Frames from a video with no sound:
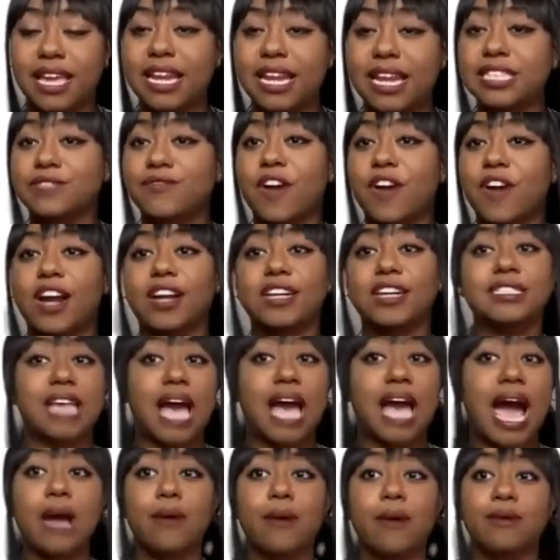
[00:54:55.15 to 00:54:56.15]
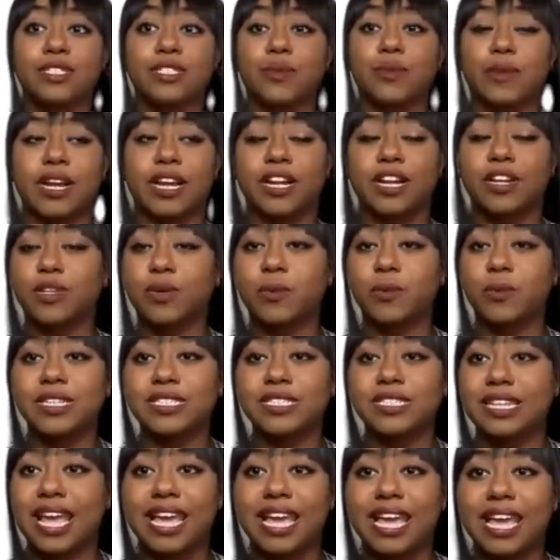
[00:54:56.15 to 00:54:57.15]
And as far as I was aware, there
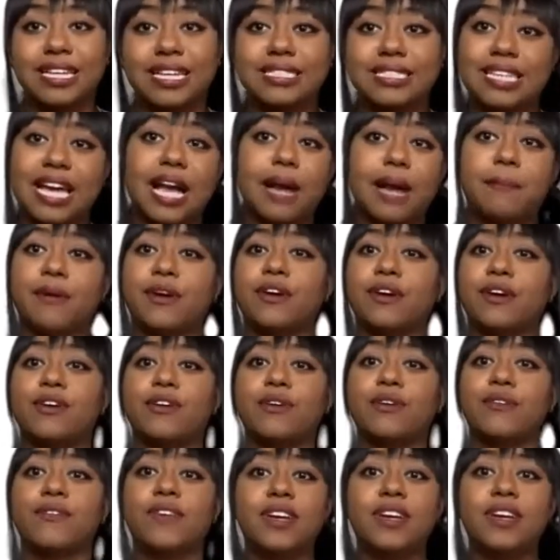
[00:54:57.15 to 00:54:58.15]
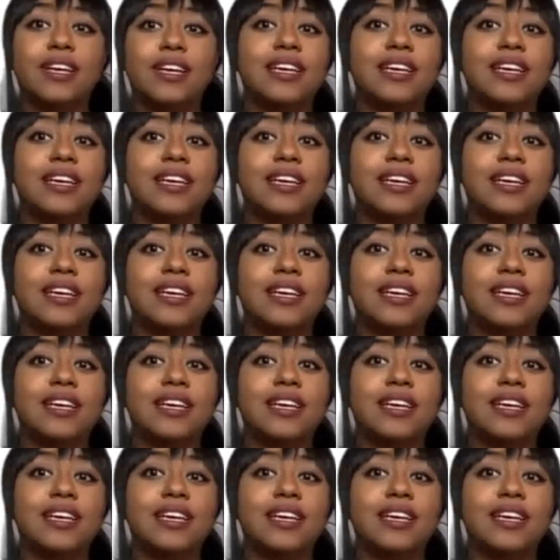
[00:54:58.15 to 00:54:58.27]
wasn't any type of